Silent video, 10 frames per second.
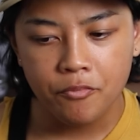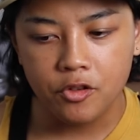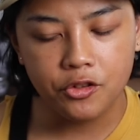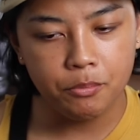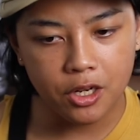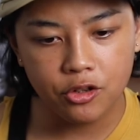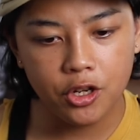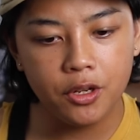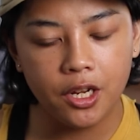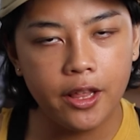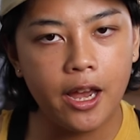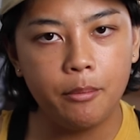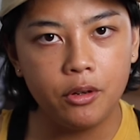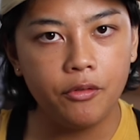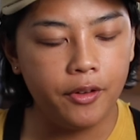Just make sure you get
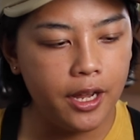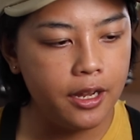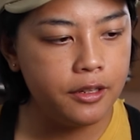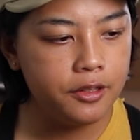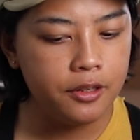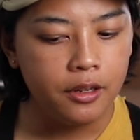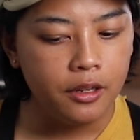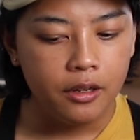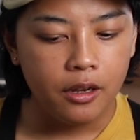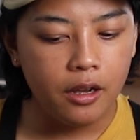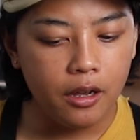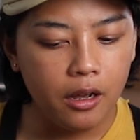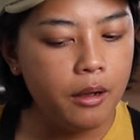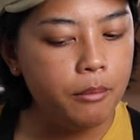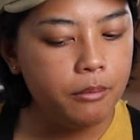that middle phase.
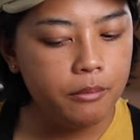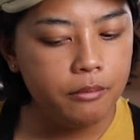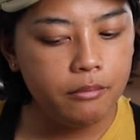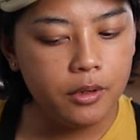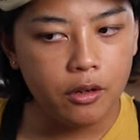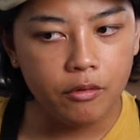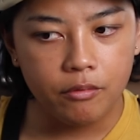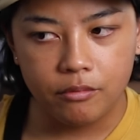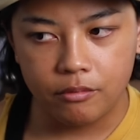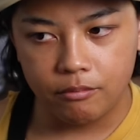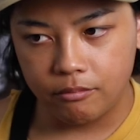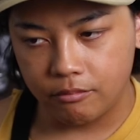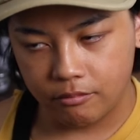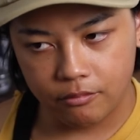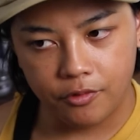You know,
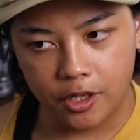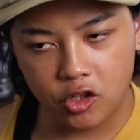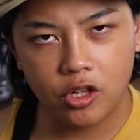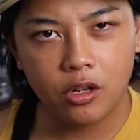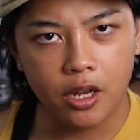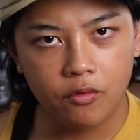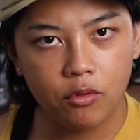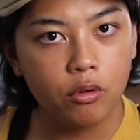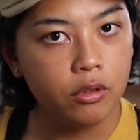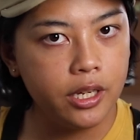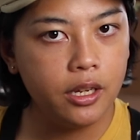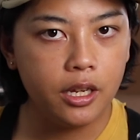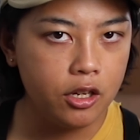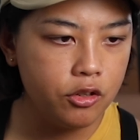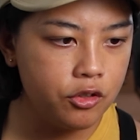finish it kind of
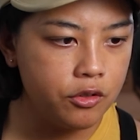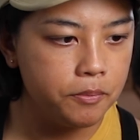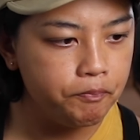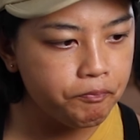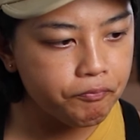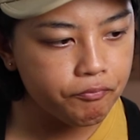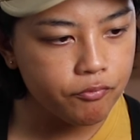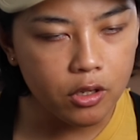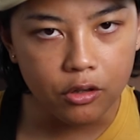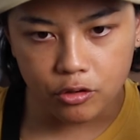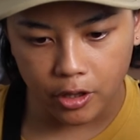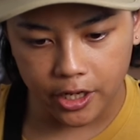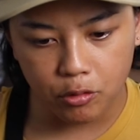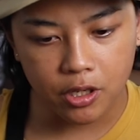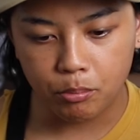early-ish, so
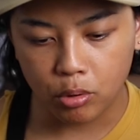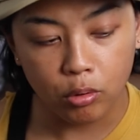that you can